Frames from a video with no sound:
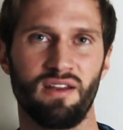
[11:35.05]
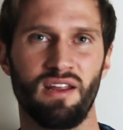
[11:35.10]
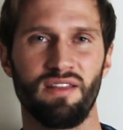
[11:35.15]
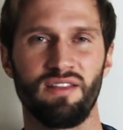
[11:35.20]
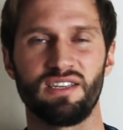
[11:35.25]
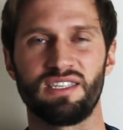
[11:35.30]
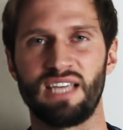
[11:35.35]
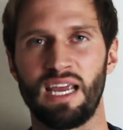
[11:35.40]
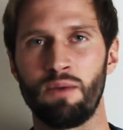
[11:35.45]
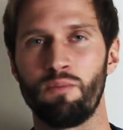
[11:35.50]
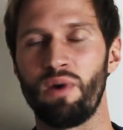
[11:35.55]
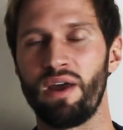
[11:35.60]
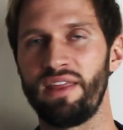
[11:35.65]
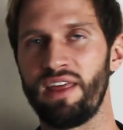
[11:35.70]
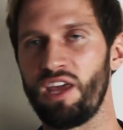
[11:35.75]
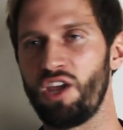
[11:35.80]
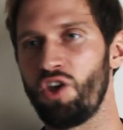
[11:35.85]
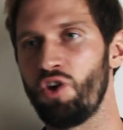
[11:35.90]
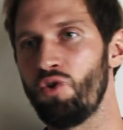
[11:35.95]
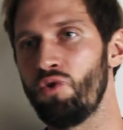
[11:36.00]
In the same way
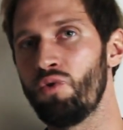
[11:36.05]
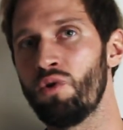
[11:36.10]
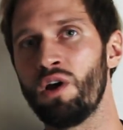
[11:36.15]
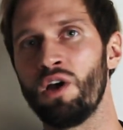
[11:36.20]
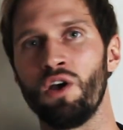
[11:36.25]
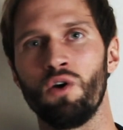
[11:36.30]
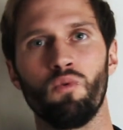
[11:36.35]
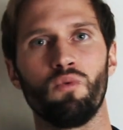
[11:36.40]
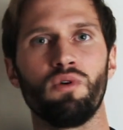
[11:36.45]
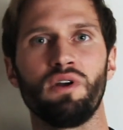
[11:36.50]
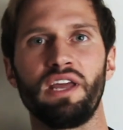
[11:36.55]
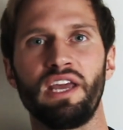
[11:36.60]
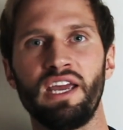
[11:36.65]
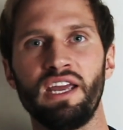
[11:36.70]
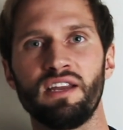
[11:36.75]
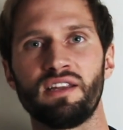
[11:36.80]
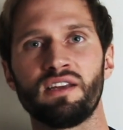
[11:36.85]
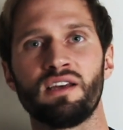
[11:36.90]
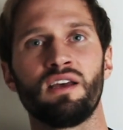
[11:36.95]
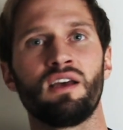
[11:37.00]
that you would
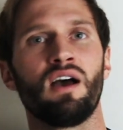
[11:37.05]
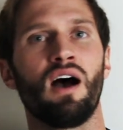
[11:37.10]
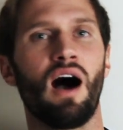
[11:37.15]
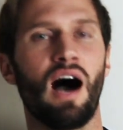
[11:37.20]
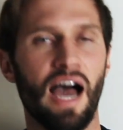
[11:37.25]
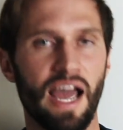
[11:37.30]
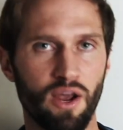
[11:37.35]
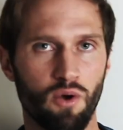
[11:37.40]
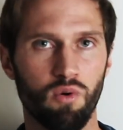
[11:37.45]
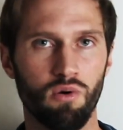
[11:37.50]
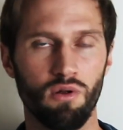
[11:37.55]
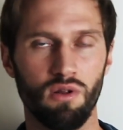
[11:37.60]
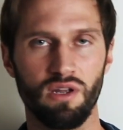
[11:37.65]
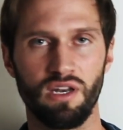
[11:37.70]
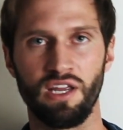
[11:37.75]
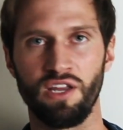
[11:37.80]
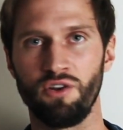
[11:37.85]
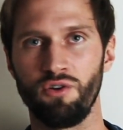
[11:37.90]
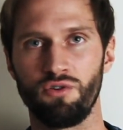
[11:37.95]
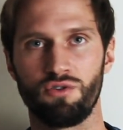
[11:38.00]
eat high
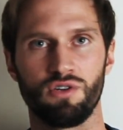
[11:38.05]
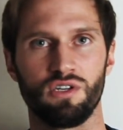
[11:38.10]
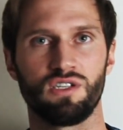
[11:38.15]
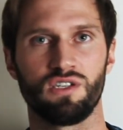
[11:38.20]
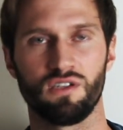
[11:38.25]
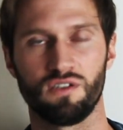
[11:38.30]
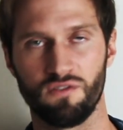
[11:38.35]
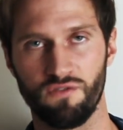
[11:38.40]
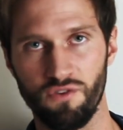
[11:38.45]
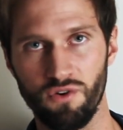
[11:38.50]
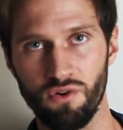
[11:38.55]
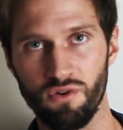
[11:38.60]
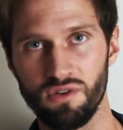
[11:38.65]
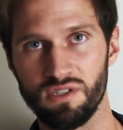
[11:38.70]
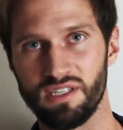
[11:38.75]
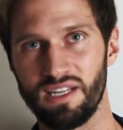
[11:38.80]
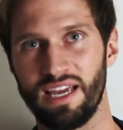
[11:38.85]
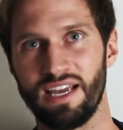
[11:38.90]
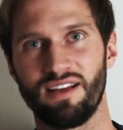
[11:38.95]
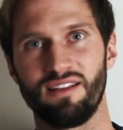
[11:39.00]
quality nutritious
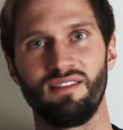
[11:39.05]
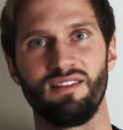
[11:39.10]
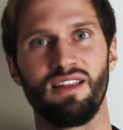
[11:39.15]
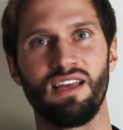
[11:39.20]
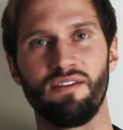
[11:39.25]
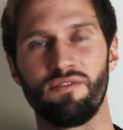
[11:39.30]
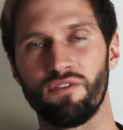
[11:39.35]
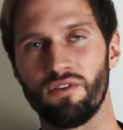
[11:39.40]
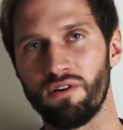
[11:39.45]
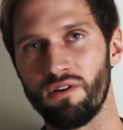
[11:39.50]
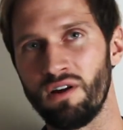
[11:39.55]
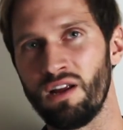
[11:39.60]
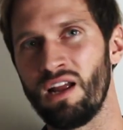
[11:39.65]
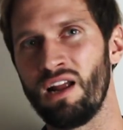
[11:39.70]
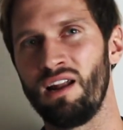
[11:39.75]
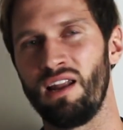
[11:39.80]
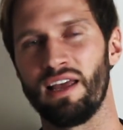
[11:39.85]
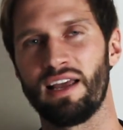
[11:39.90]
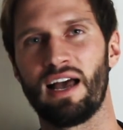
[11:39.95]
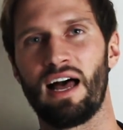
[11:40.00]
foods like liver,
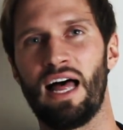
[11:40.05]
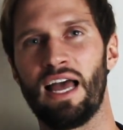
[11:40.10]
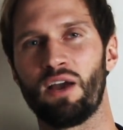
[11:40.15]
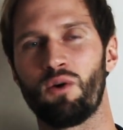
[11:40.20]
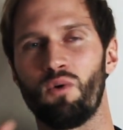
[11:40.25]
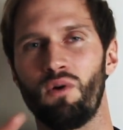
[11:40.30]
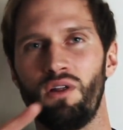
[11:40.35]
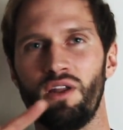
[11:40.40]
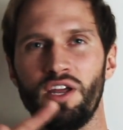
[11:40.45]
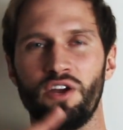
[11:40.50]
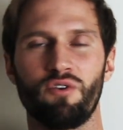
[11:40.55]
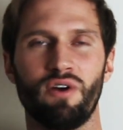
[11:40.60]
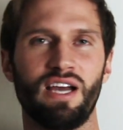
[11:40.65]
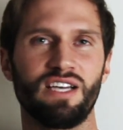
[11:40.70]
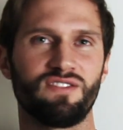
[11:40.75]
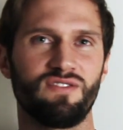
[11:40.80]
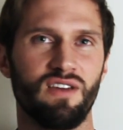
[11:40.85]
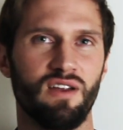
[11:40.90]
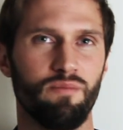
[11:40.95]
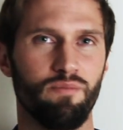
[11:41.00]
like high quality
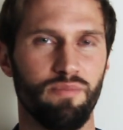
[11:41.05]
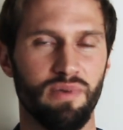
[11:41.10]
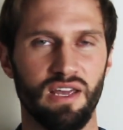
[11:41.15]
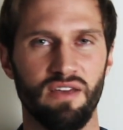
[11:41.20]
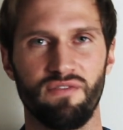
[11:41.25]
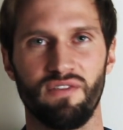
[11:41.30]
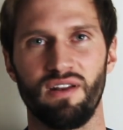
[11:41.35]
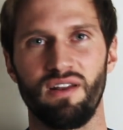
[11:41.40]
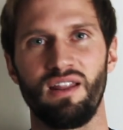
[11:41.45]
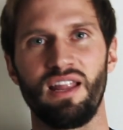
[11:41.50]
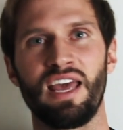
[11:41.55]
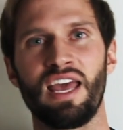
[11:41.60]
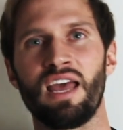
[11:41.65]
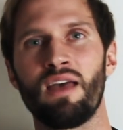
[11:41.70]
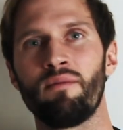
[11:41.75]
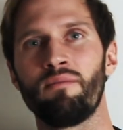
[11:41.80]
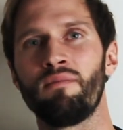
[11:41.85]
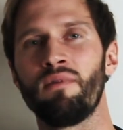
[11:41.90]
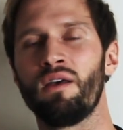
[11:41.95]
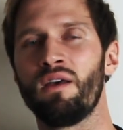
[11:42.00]
grass-fed beef and
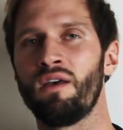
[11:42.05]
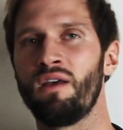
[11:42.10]
lamb,